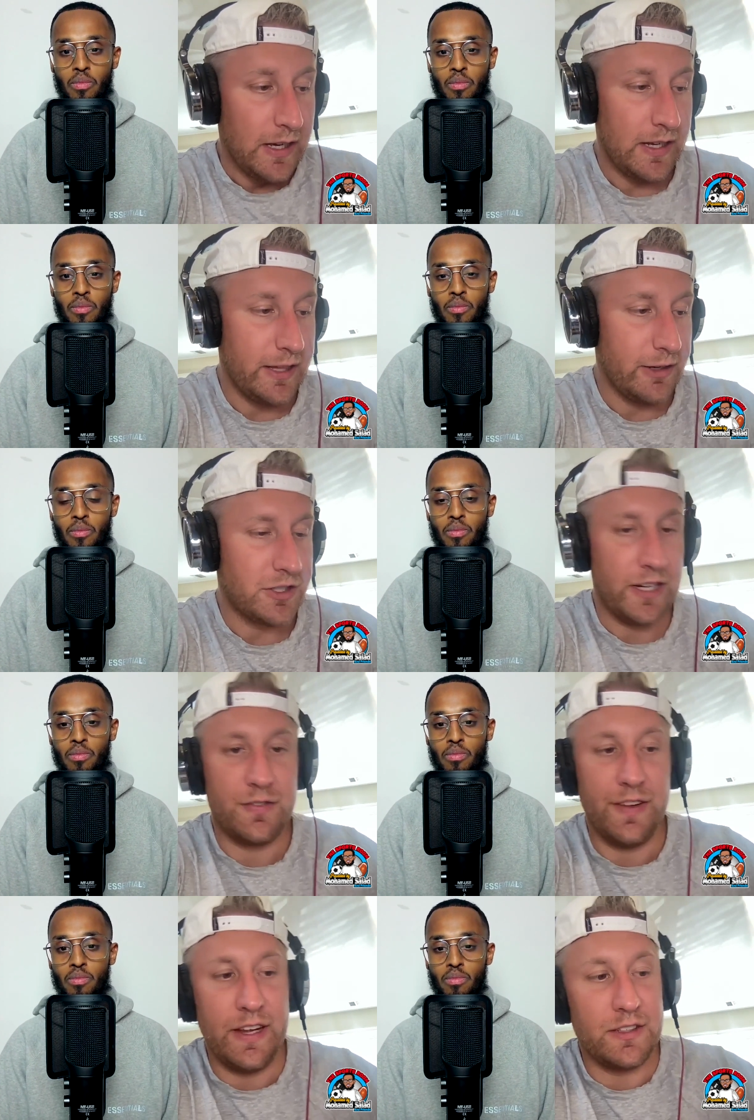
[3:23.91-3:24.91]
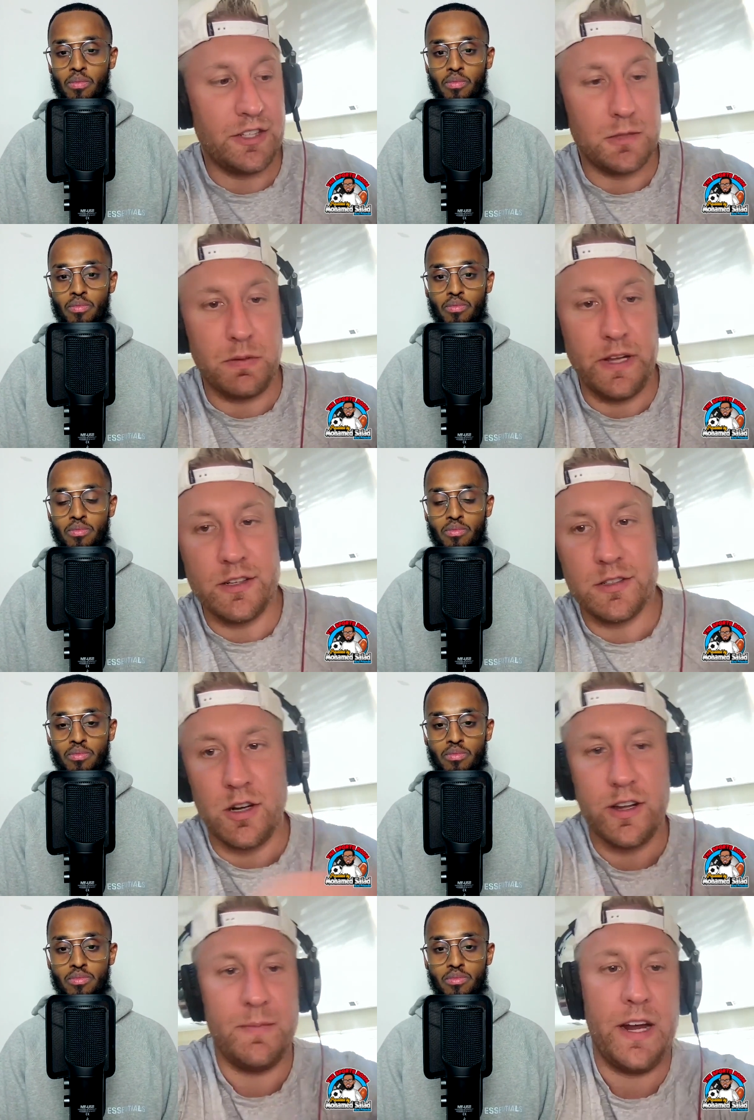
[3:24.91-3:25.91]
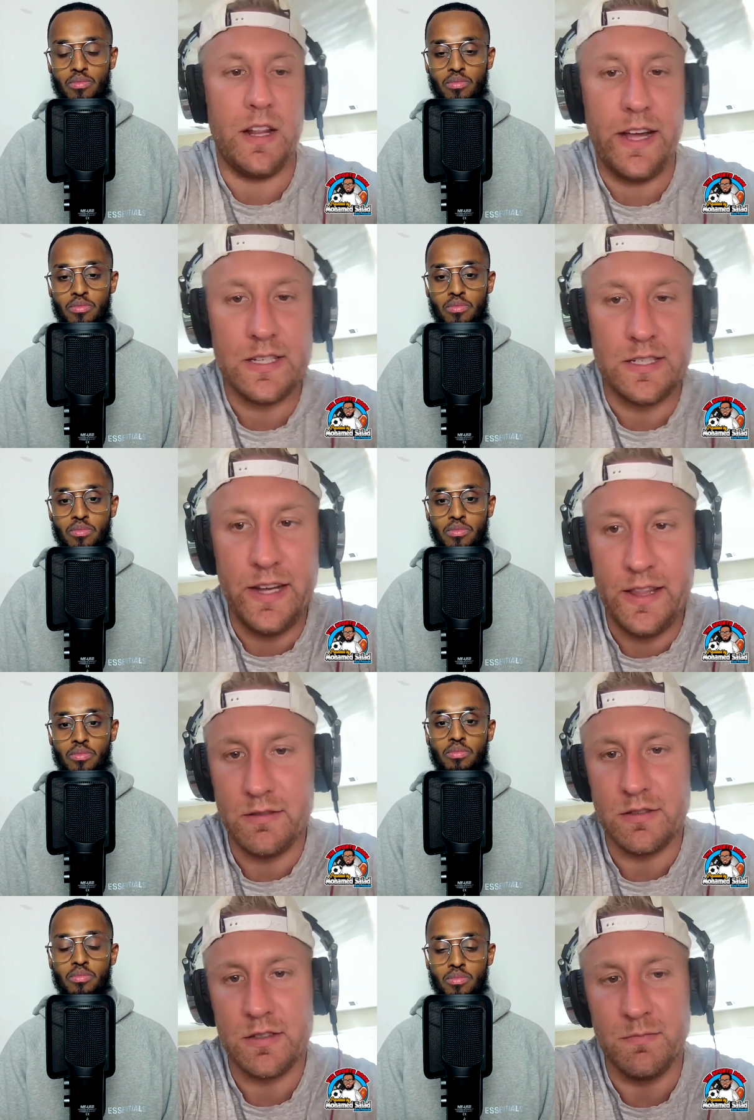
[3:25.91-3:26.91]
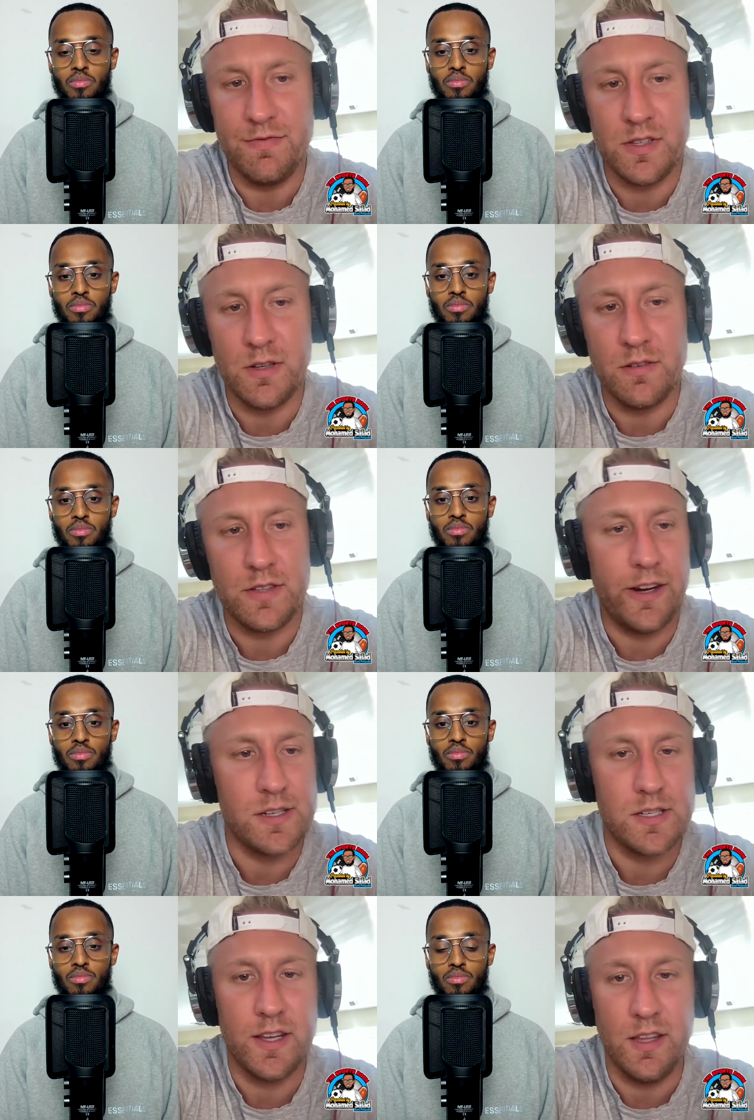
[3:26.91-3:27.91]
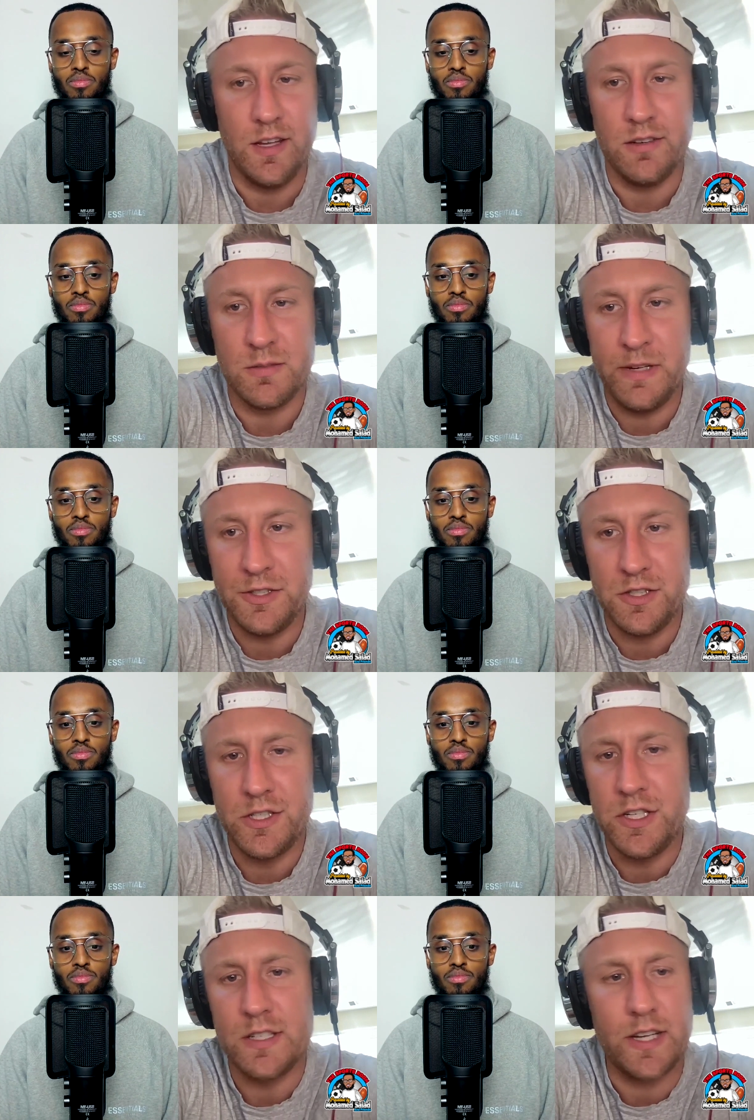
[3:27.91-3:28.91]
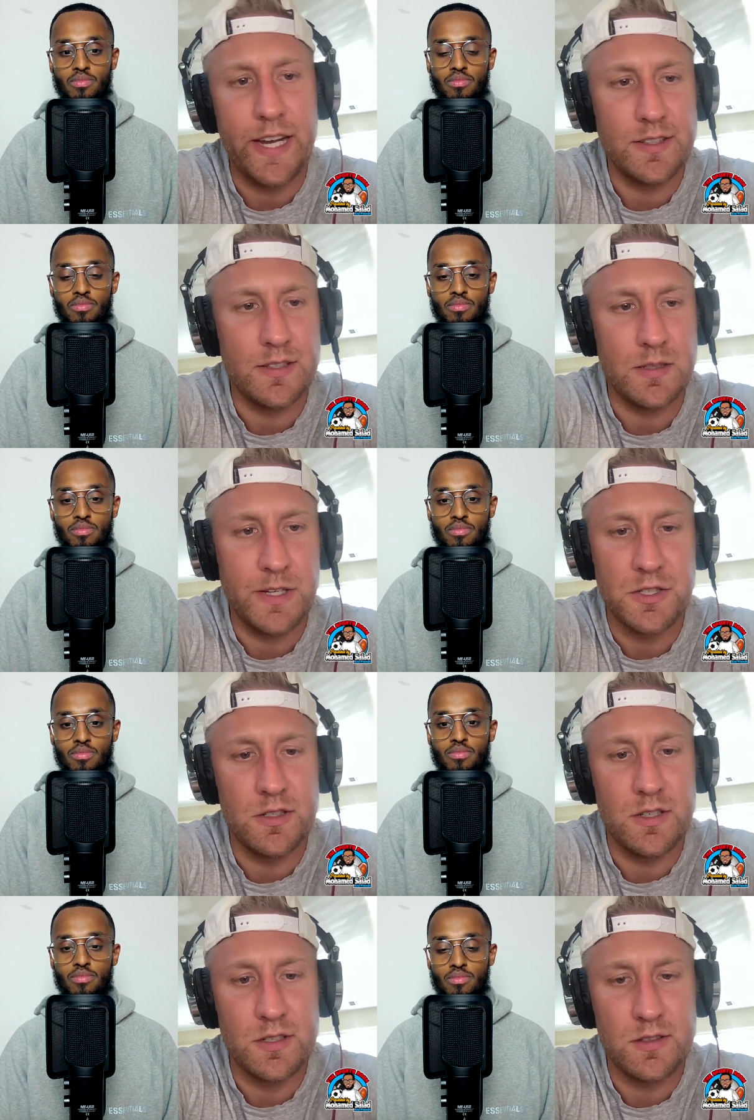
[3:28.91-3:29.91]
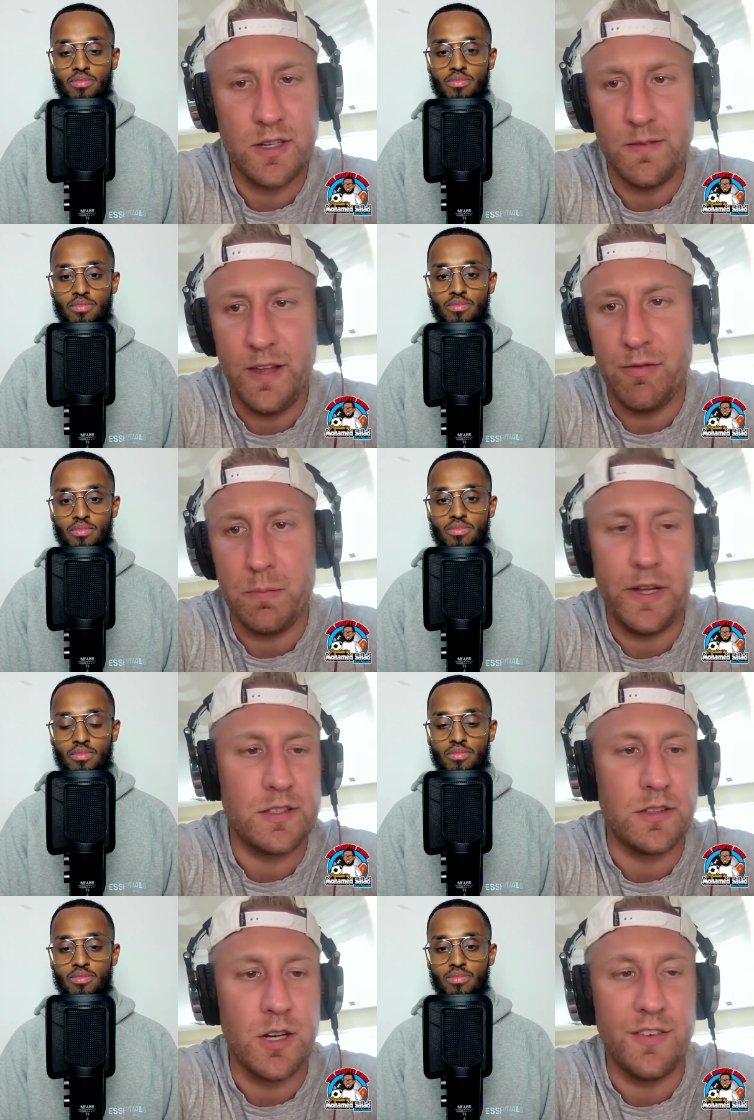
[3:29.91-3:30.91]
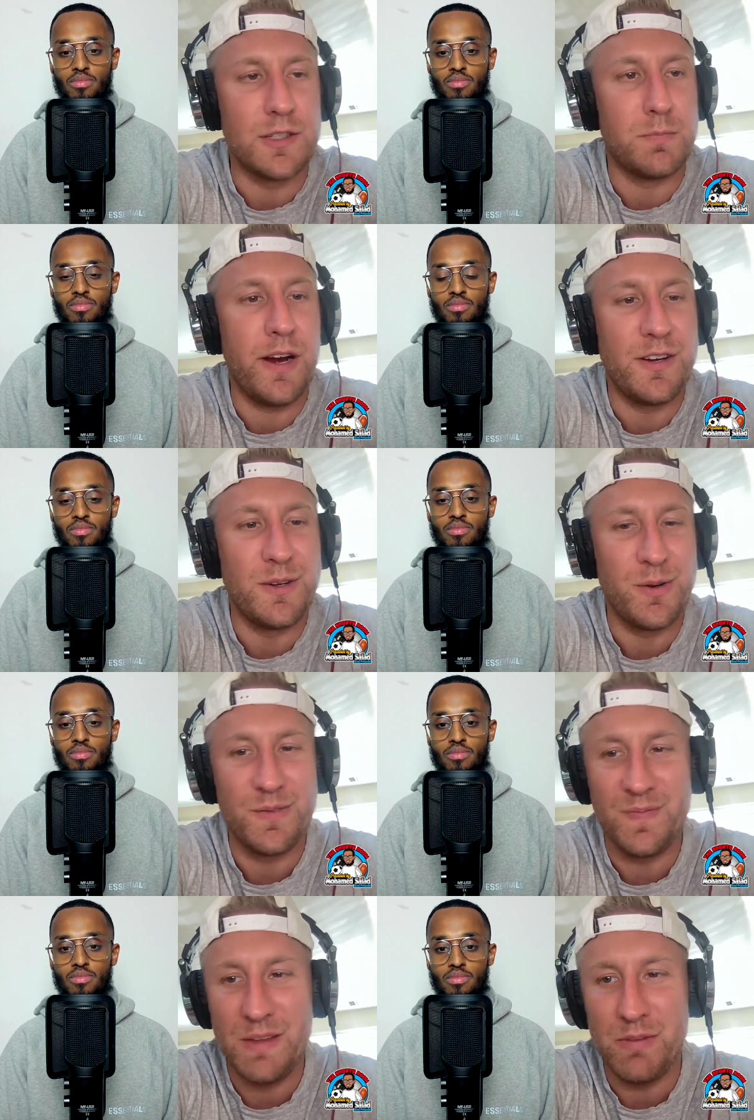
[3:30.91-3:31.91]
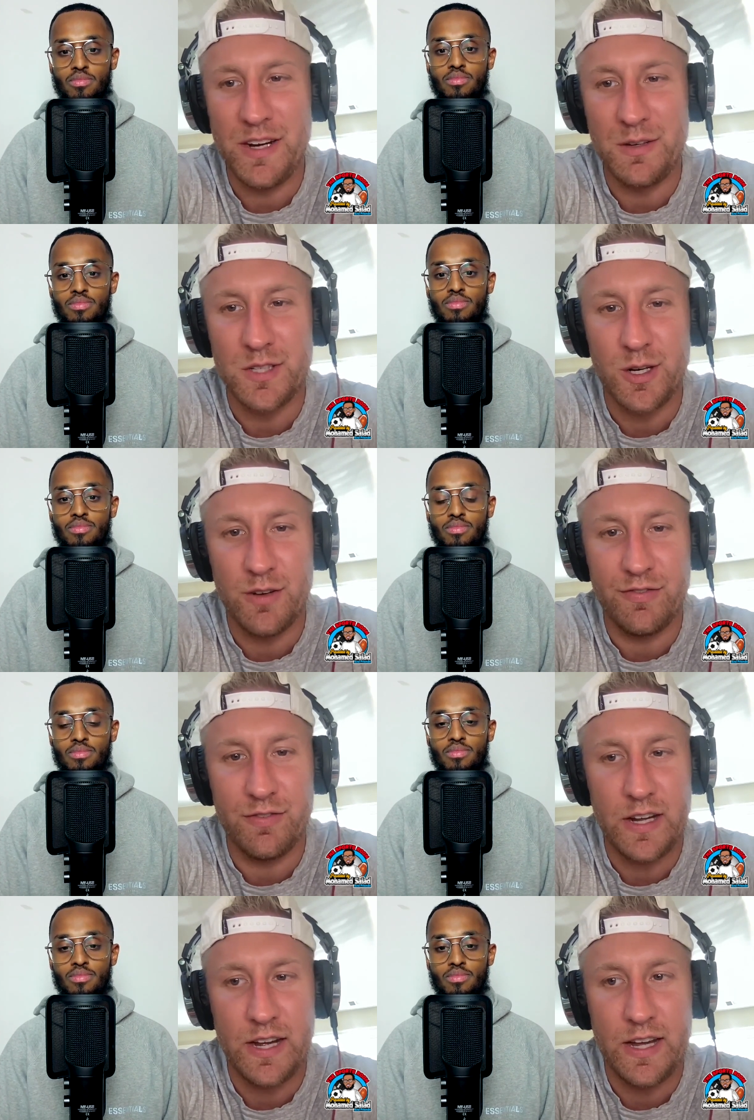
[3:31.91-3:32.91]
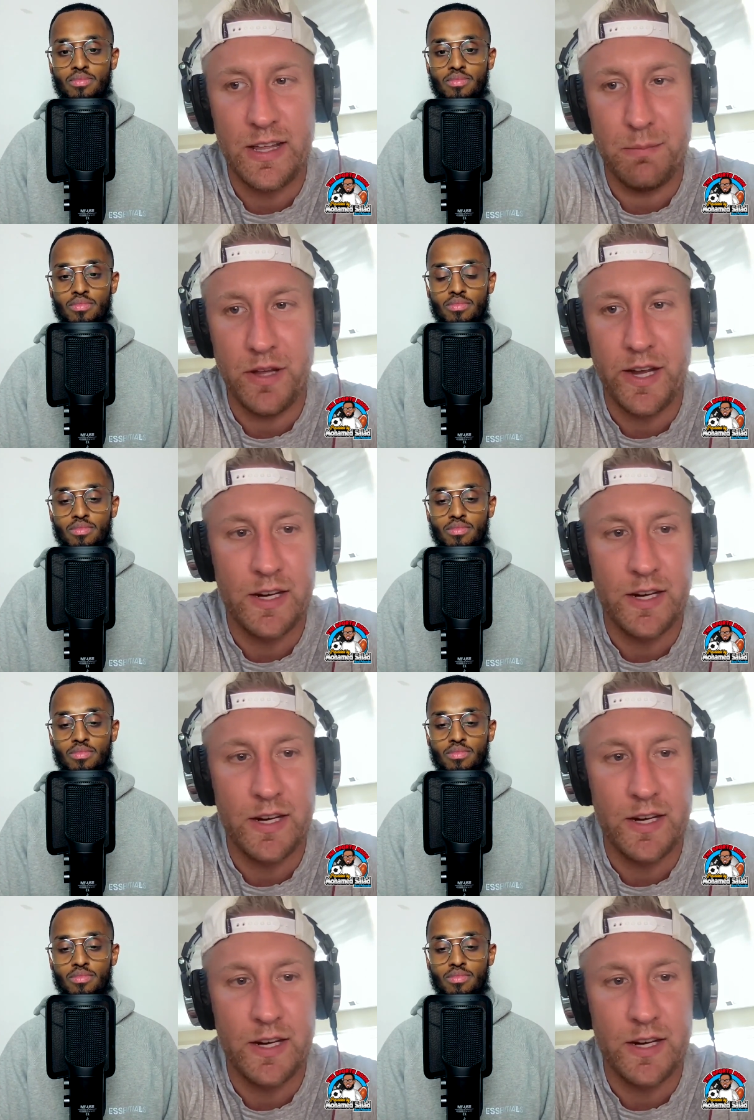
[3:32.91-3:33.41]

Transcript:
Speaker 1: There's Jets fans, Jets players talking about it last night. There was some, you know, Darius Slay, the Eagles mentioned it. Jason Kelce's mentioned, you know, they've replaced the turf. It's brand new, brand new turf. Uh, they play on